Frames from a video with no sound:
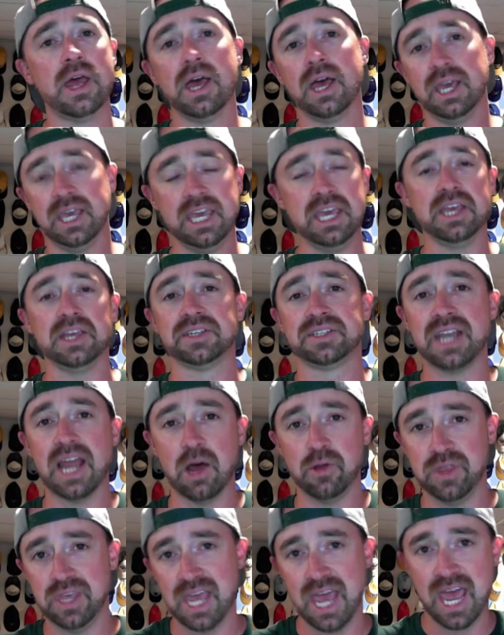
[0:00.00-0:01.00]
He is now
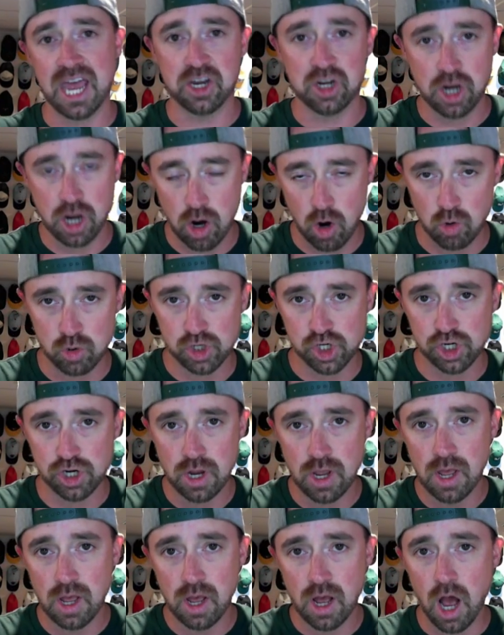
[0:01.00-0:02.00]
the head coach
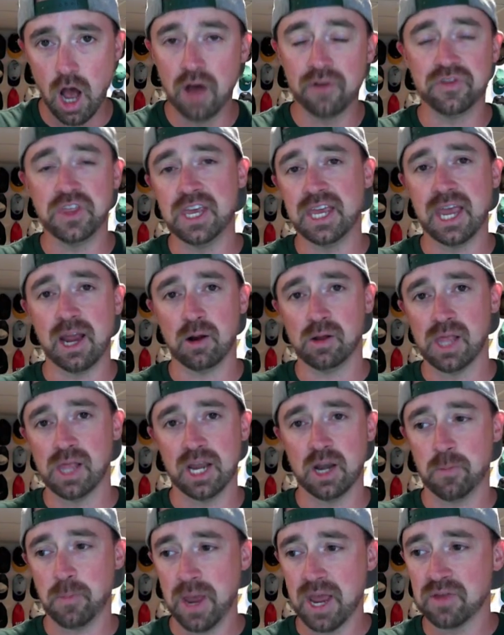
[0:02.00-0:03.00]
of the
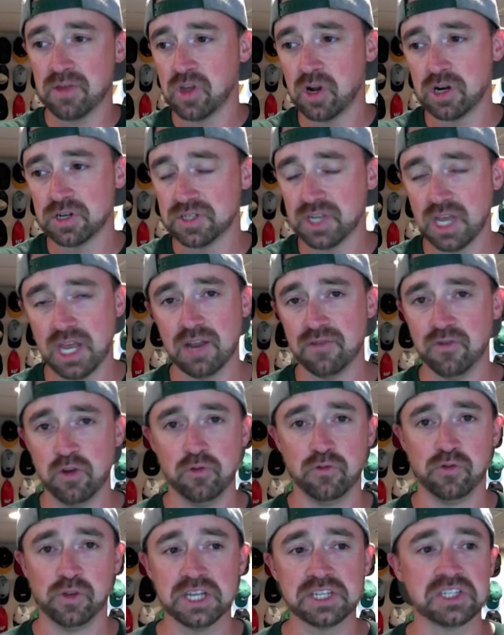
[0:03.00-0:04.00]
Carolina Panthers, and if
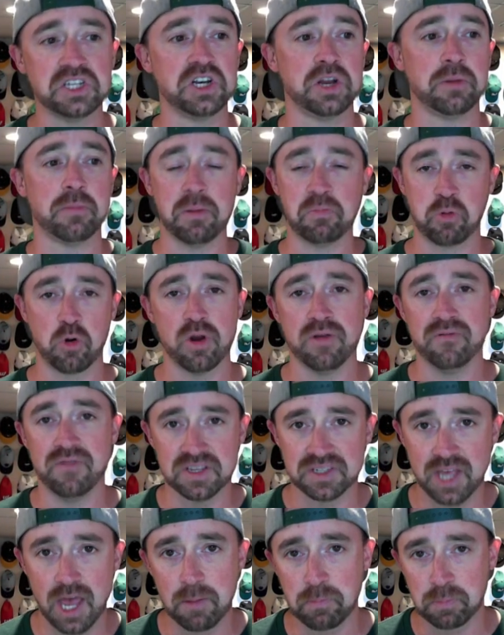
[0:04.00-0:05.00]
you've listened to my
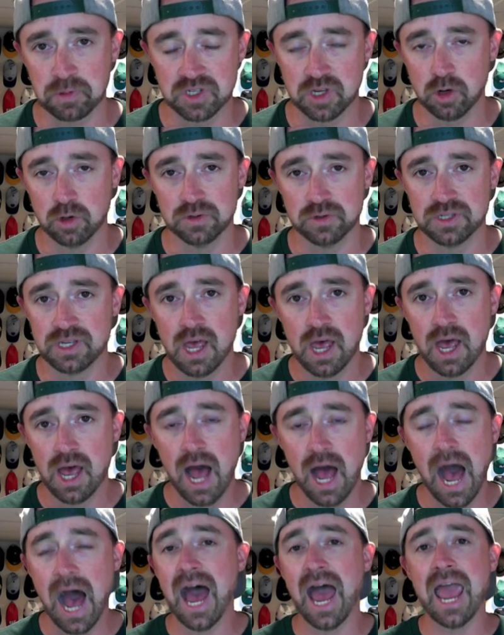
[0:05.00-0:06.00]
previous episodes,
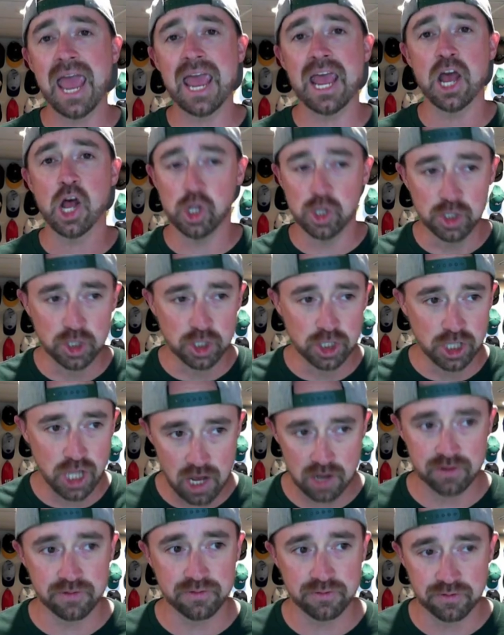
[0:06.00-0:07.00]
I
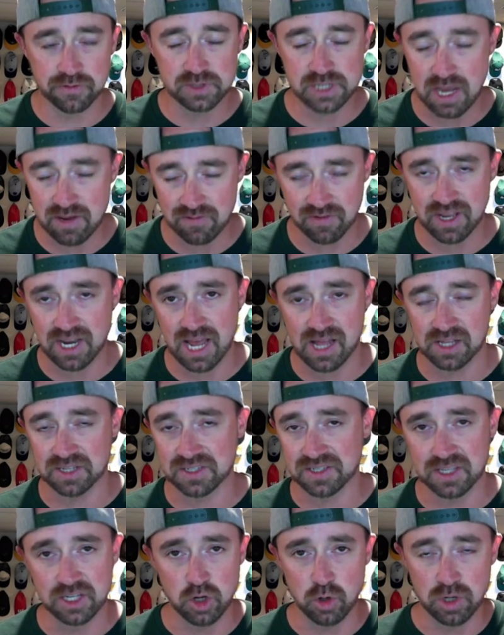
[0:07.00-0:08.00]
love Dave Canales.
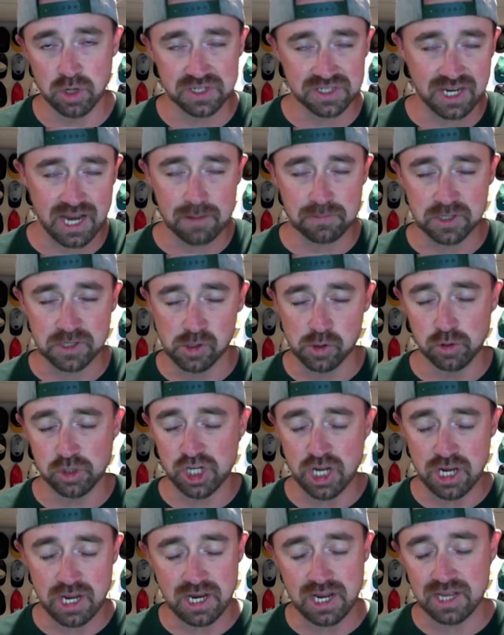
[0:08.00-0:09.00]
The dude is an absolute
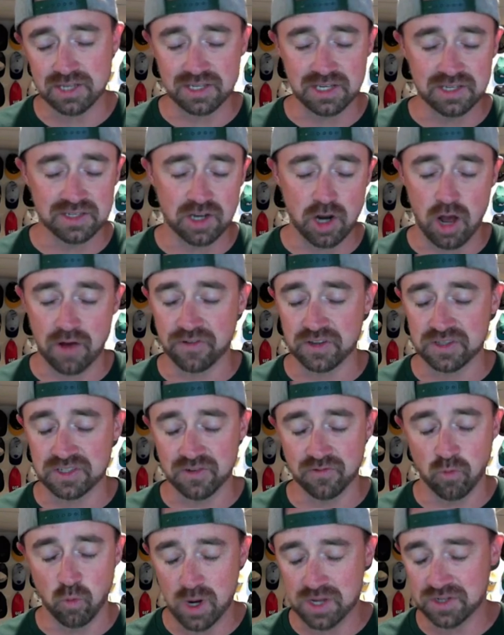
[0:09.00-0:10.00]
genius. He's an
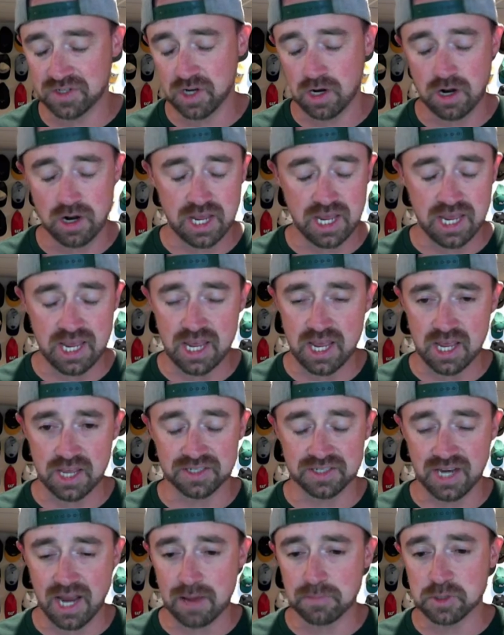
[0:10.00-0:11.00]
offensive wizard. He is
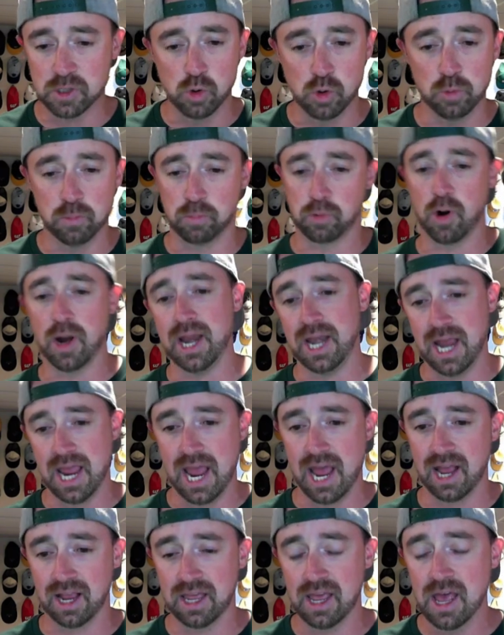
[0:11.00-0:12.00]
an absolute
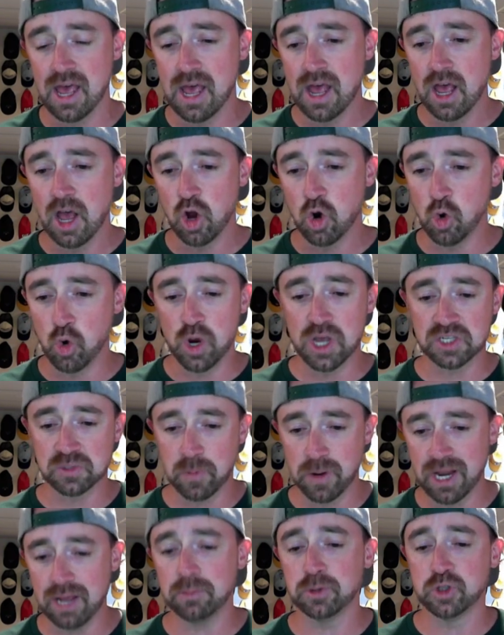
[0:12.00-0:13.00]
brainiac who has
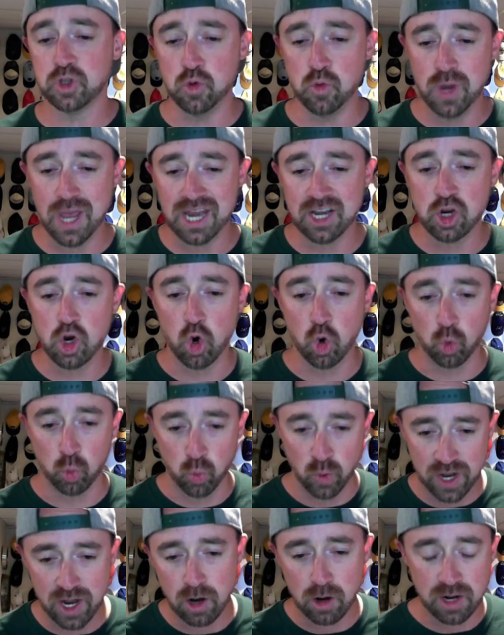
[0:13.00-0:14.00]
been able to get
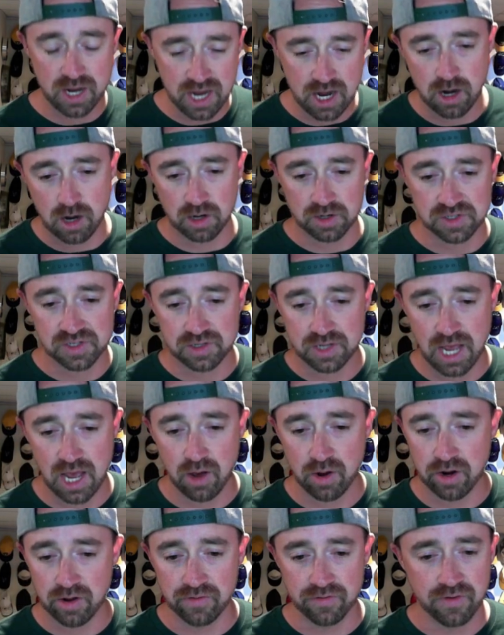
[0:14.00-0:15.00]
career years
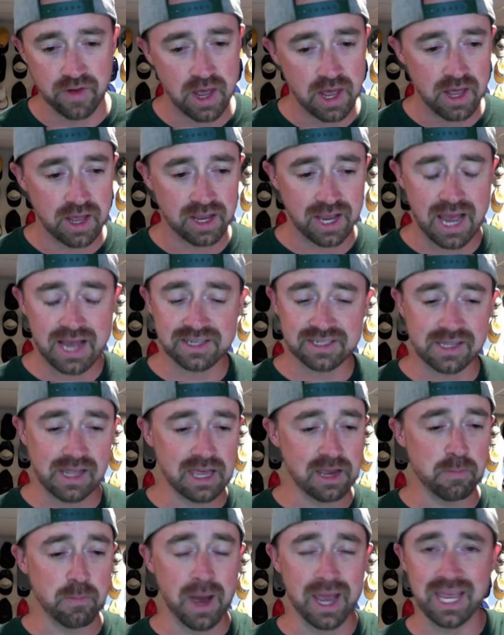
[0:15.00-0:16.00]
out of guys
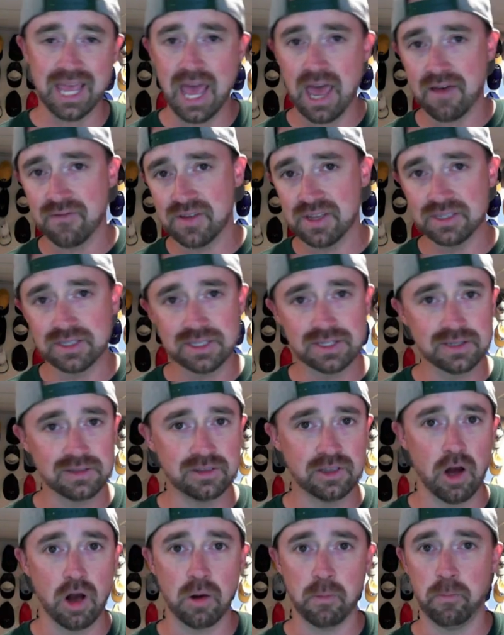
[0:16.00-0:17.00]
like Mike Evans,
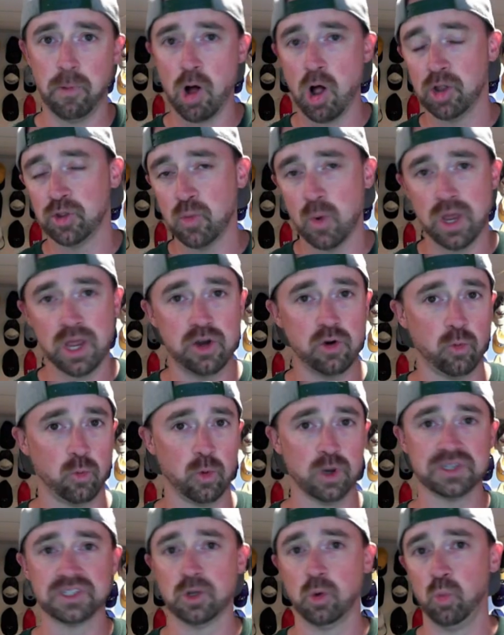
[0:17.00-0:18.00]
Doug Baldwin,
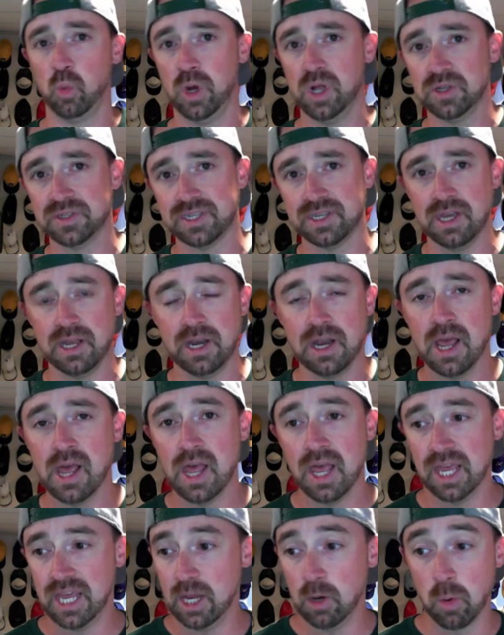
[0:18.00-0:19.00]
Russell Wilson.
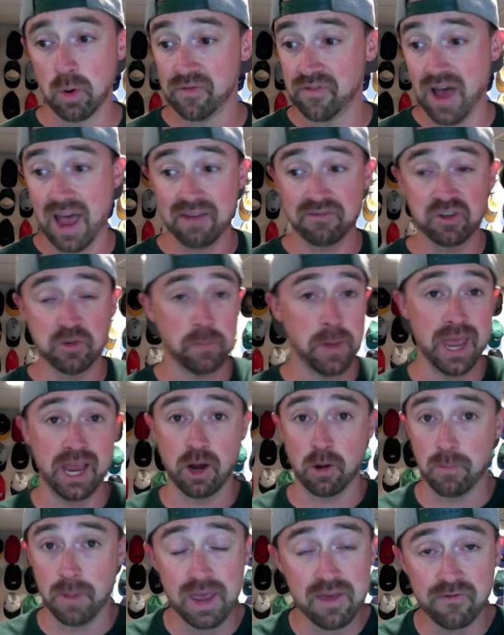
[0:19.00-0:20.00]
He revived
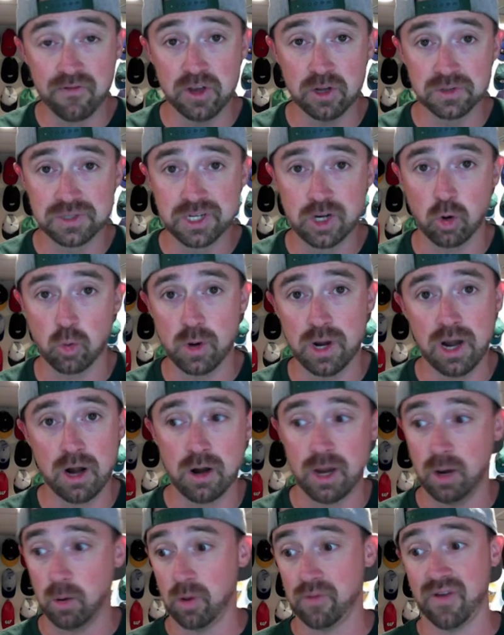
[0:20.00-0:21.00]
Baker Mayfield's career.
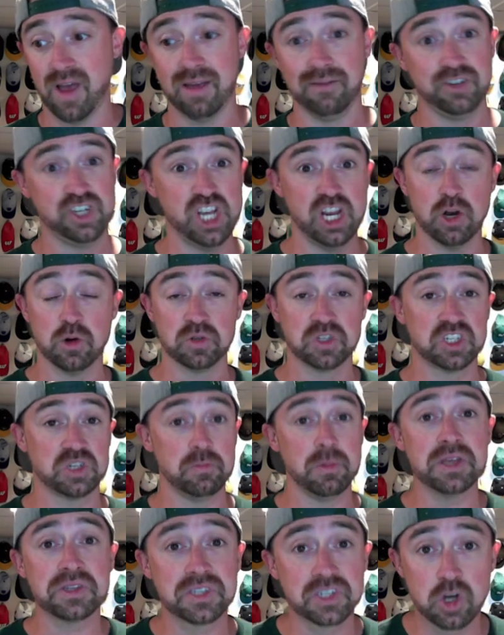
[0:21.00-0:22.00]
He revived Geno
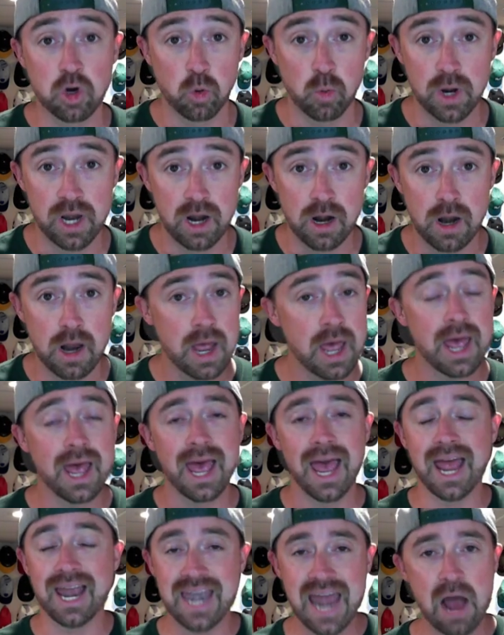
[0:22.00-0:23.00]
Smith's career,
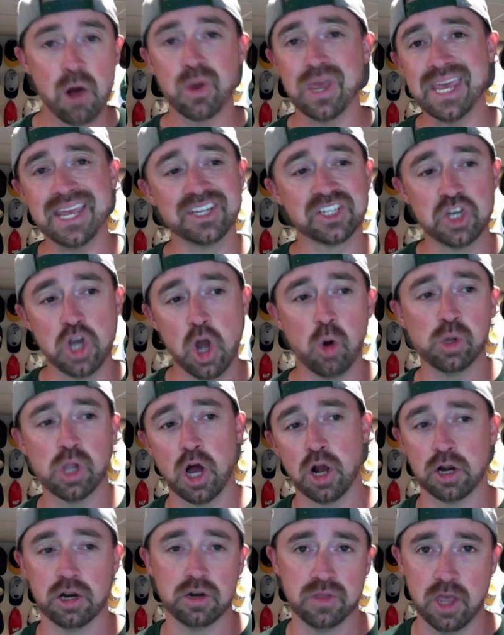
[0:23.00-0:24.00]
and now he's no
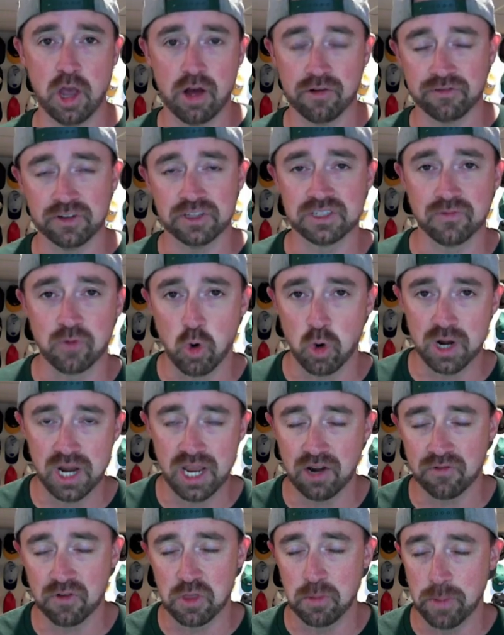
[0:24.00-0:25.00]
longer the offensive
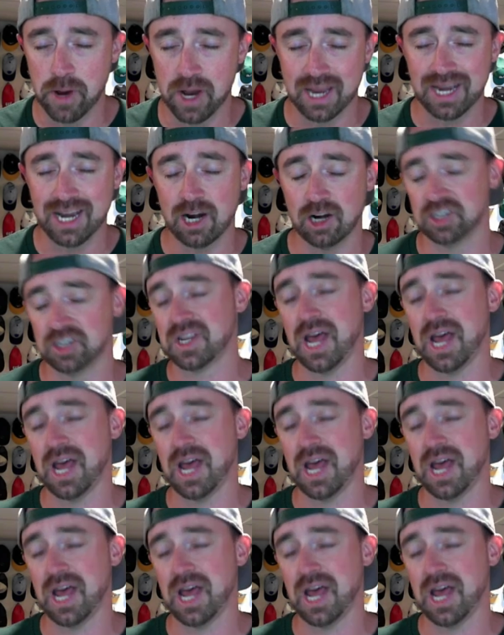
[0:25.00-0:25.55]
coordinator for the Buccaneers.